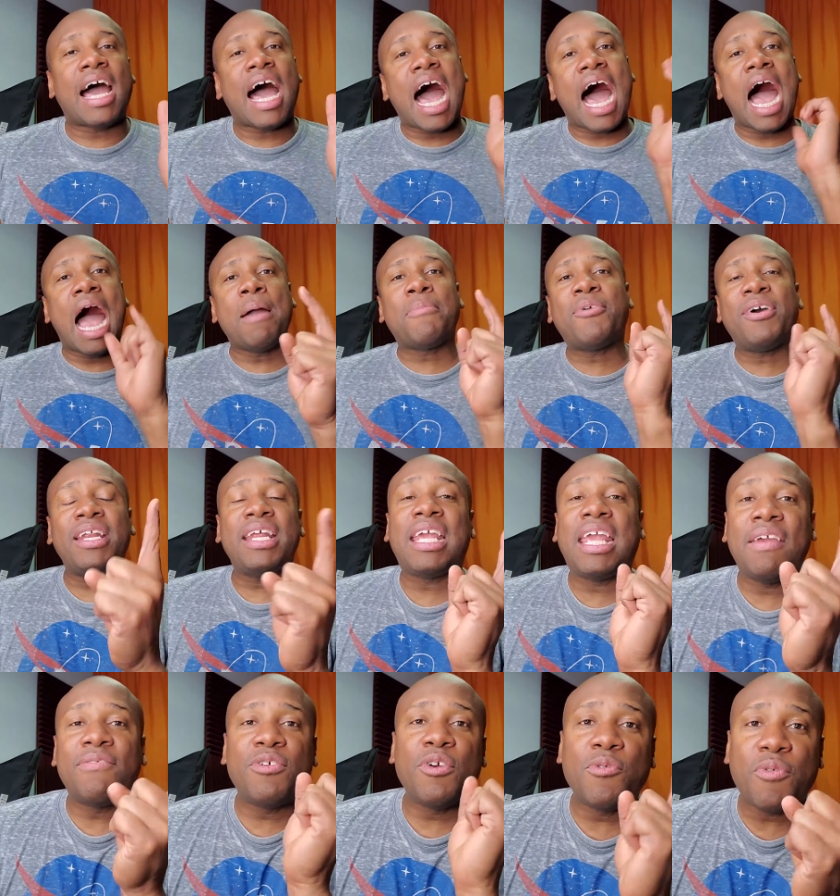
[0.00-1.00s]
I'm going to
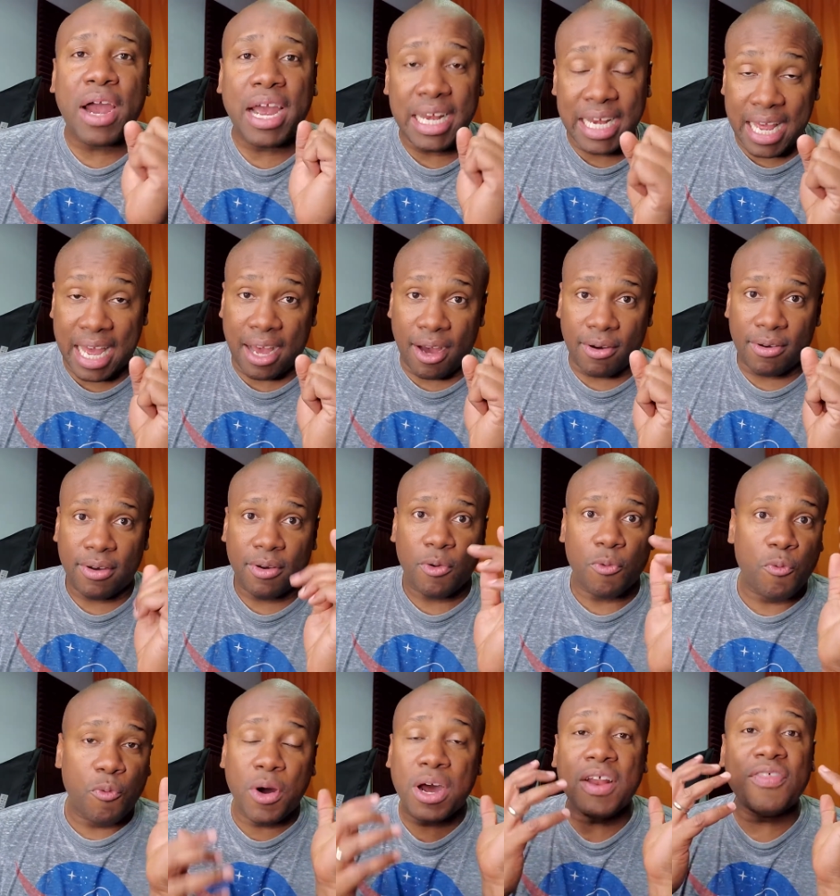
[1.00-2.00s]
give you right now
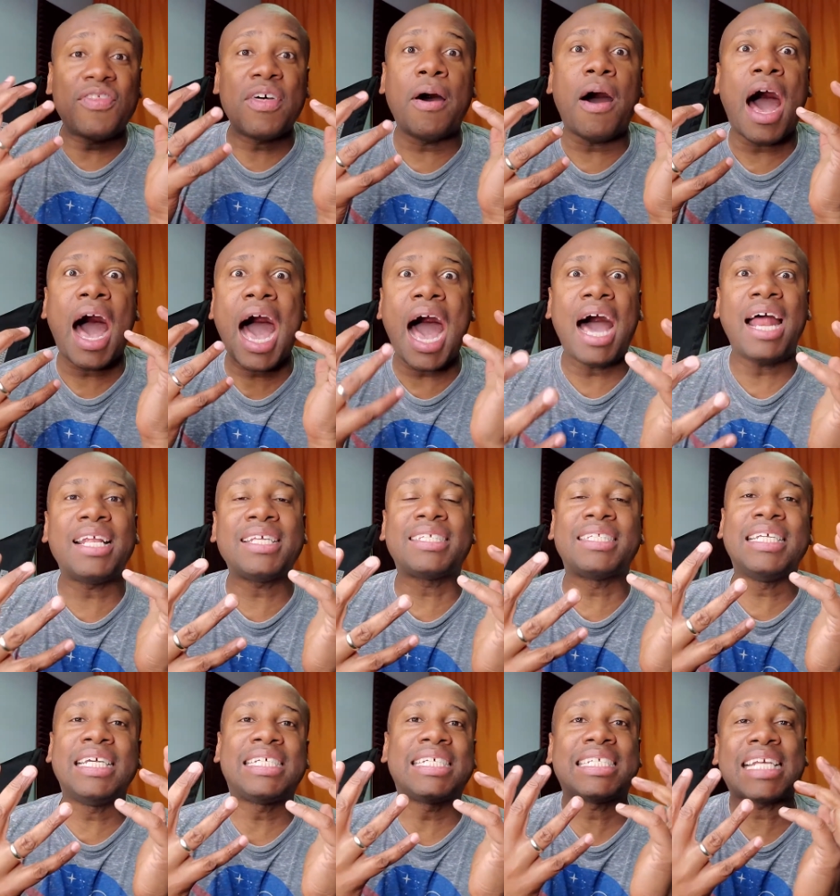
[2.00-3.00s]
one of the hottest
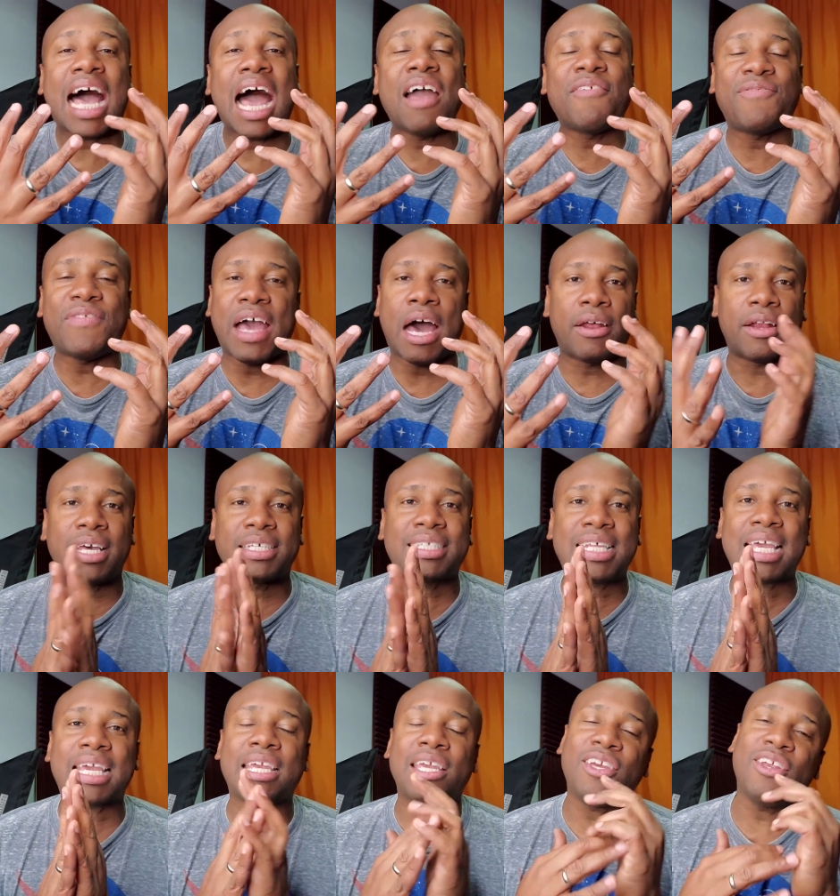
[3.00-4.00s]
niches I found. It's
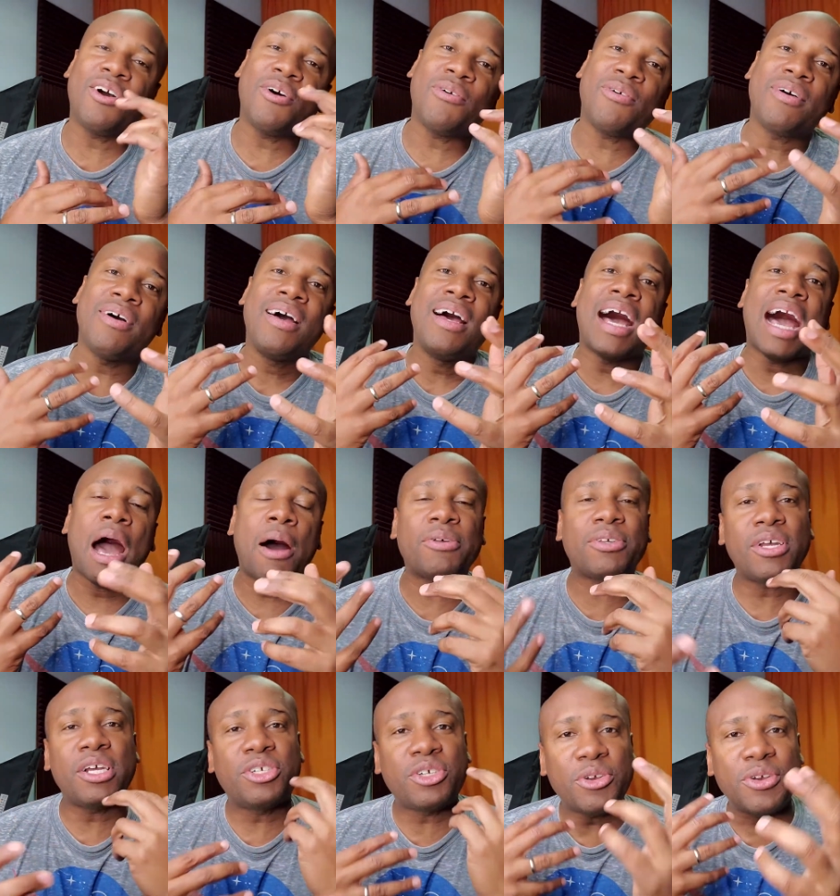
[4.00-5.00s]
like, you know, I was
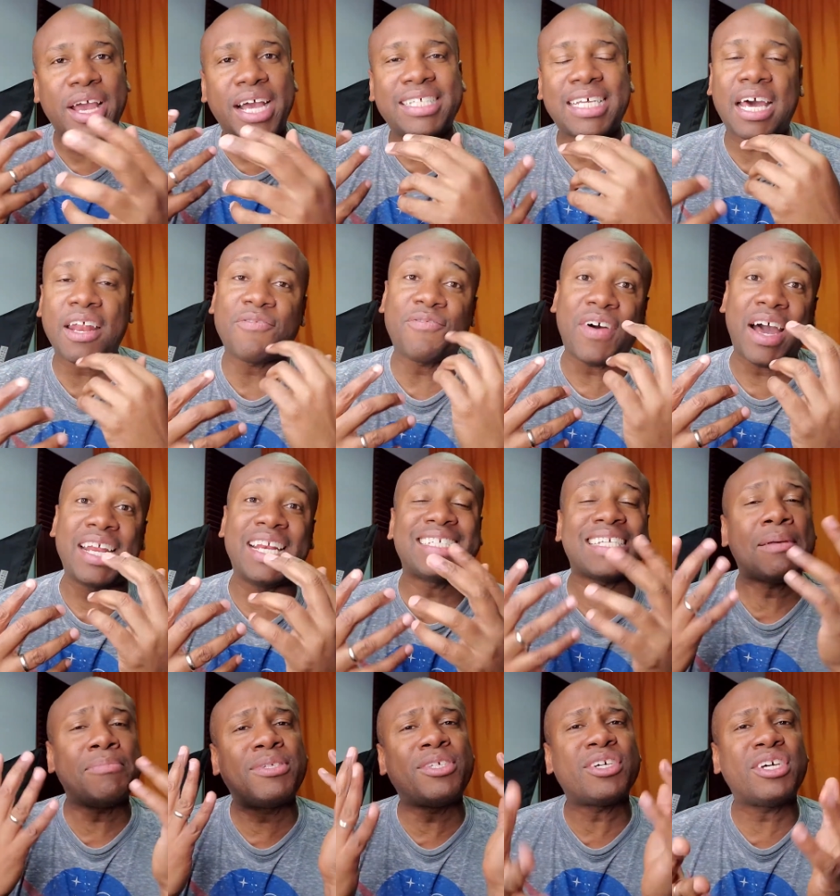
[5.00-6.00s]
going to show you guys how to find this.
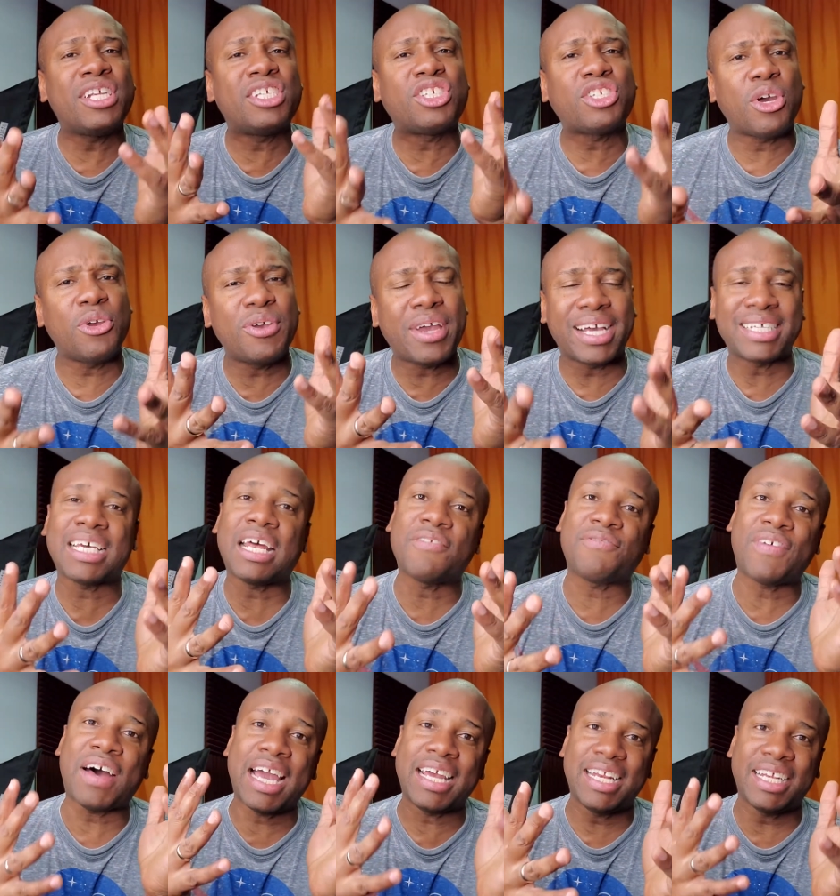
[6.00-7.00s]
I'm still going to show you guys how to
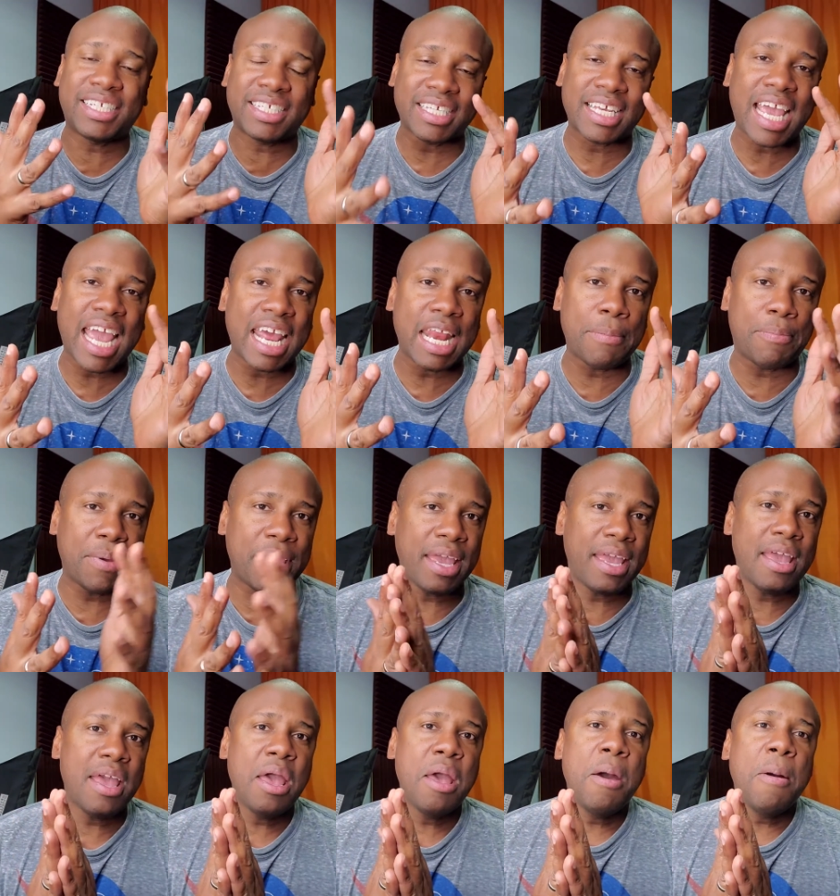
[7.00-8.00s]
find niches in
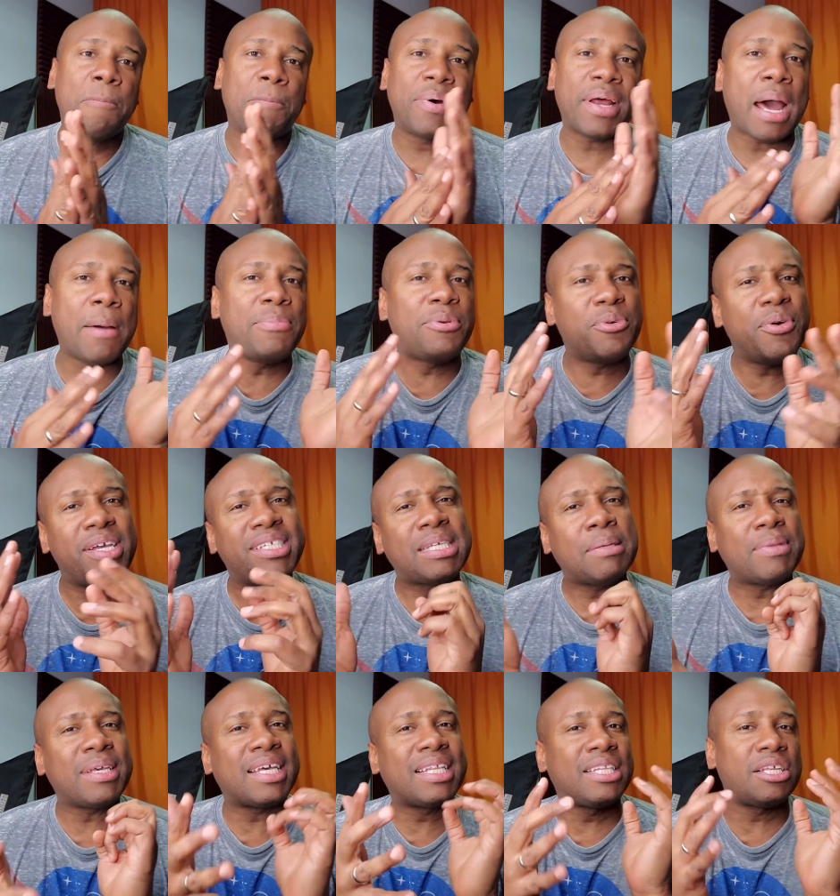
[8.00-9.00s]
KDP, but I'm doing
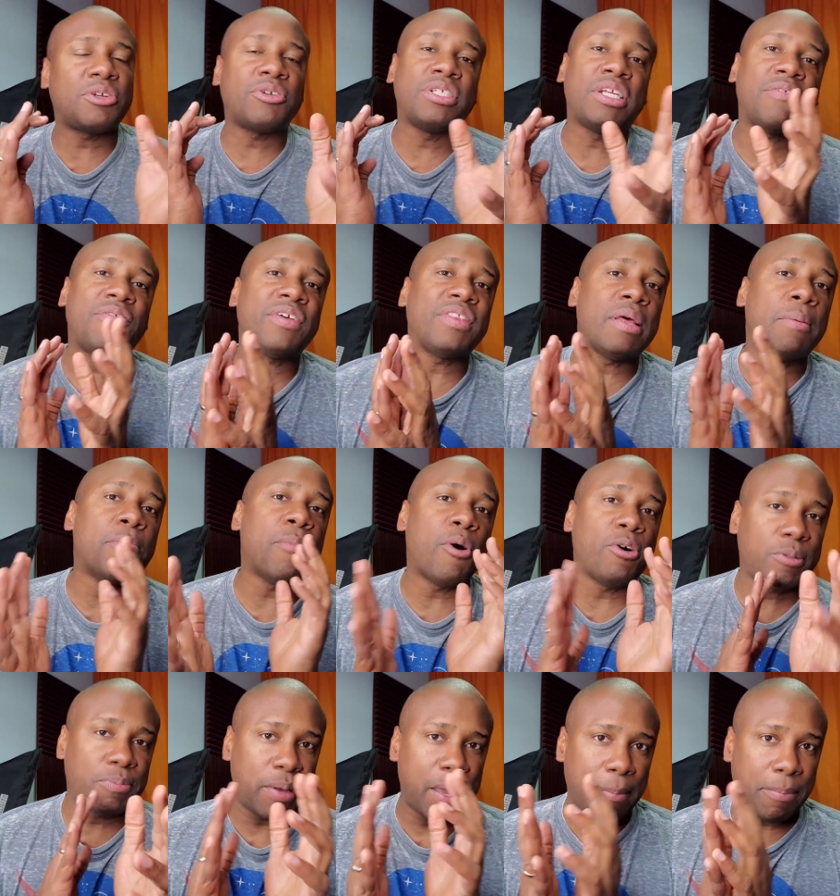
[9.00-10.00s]
something a little different than
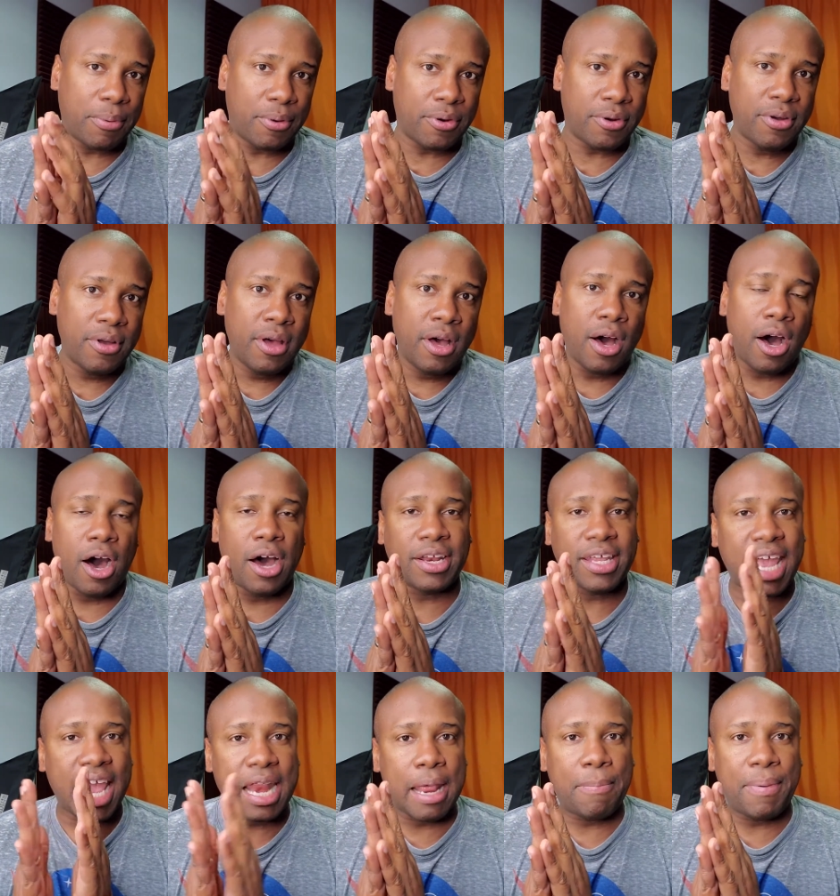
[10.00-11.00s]
most people on
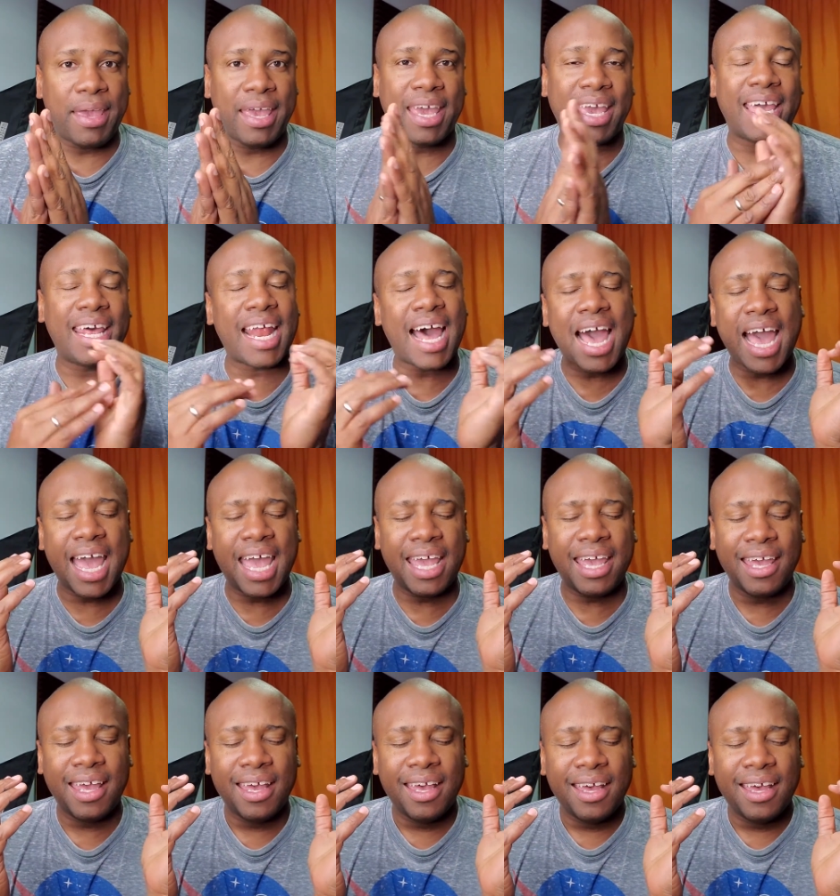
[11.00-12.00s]
KDP. And I